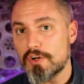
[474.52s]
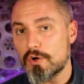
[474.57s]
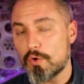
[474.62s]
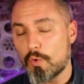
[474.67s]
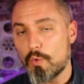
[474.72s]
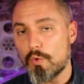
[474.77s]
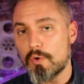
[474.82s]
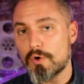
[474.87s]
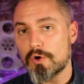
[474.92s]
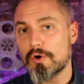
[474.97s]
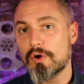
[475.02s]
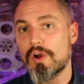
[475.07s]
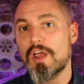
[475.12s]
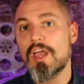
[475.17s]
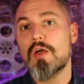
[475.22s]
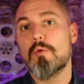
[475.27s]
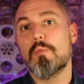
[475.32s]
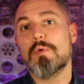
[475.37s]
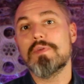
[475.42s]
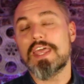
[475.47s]
their order
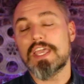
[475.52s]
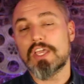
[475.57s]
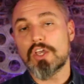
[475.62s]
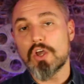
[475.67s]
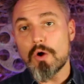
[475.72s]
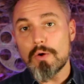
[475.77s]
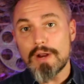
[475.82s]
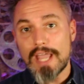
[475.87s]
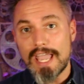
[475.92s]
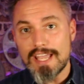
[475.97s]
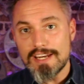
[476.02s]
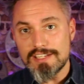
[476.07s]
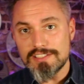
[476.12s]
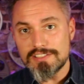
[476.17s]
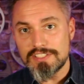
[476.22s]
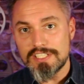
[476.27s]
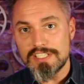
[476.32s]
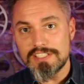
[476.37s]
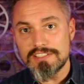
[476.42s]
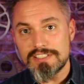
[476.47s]
when they go to
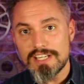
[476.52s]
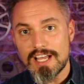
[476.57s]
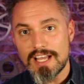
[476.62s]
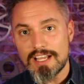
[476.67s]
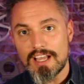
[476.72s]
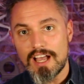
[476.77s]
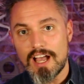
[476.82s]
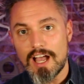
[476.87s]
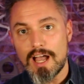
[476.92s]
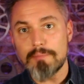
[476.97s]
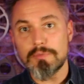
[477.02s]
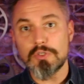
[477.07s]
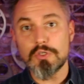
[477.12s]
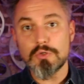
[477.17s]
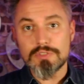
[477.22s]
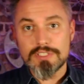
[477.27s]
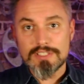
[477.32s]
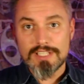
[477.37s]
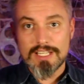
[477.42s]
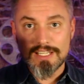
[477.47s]
eighties tees dot com
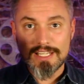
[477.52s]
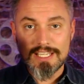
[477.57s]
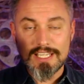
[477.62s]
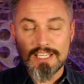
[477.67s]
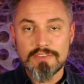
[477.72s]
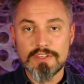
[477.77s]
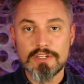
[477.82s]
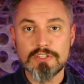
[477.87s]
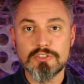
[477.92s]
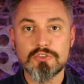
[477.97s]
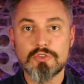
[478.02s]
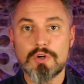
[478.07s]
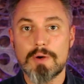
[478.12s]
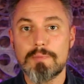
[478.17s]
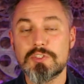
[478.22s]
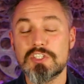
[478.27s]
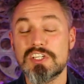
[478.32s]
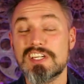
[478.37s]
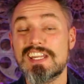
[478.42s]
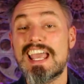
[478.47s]
using the link in the
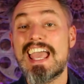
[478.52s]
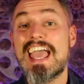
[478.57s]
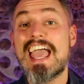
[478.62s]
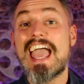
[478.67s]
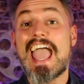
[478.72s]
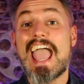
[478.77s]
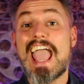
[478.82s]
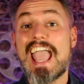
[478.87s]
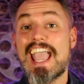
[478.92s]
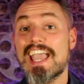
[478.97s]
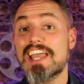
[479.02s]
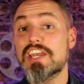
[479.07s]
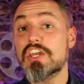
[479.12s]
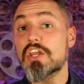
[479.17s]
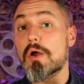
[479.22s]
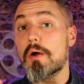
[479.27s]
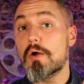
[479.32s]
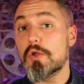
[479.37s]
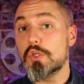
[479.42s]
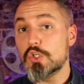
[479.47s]
description
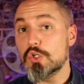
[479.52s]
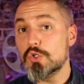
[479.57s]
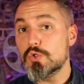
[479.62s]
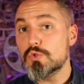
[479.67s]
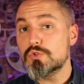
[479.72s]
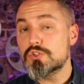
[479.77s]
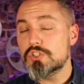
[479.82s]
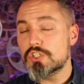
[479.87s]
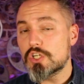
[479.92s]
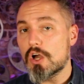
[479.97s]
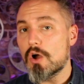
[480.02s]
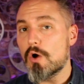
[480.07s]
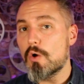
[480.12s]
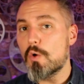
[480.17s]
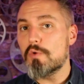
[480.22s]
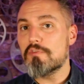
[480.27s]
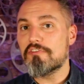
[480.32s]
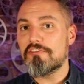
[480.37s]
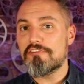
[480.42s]
and use code